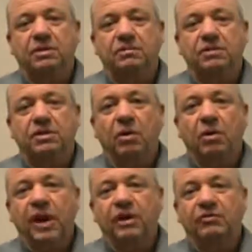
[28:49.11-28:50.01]
we don't
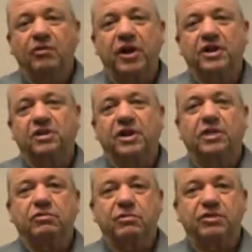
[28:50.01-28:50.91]
have Franklin
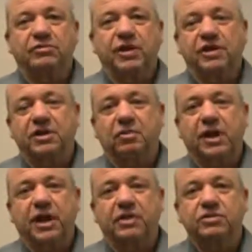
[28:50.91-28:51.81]
Delano Roosevelt in the
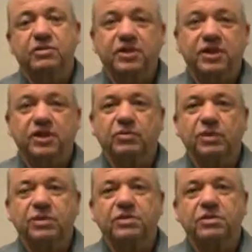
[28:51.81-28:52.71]
White House who could deal
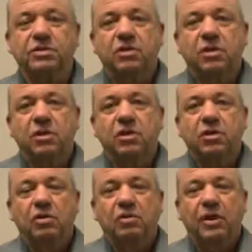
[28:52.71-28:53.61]
with this.
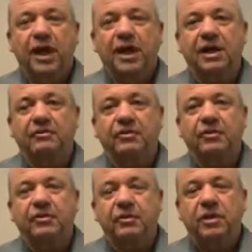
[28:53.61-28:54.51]
We have
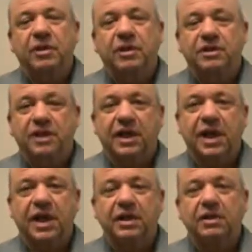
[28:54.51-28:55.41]
a
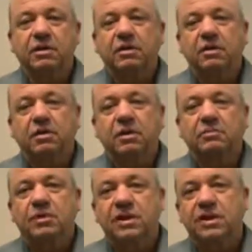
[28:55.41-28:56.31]
psychotic,
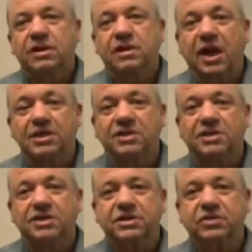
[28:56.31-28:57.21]
malignant
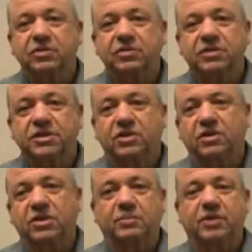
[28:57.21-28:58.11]
narcissist who is
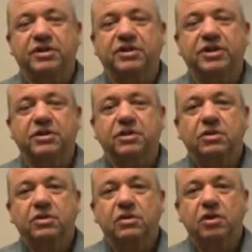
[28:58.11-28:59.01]
currently president,
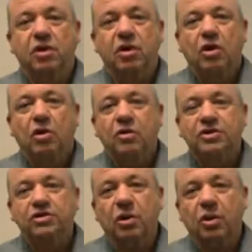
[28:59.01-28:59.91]
who is
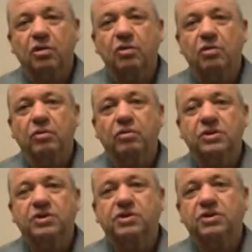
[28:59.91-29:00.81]
a total
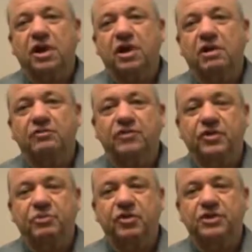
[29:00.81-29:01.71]
creature of
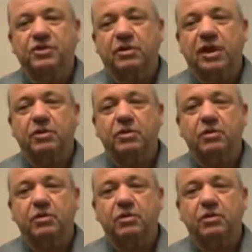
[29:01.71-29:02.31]
the British crowd,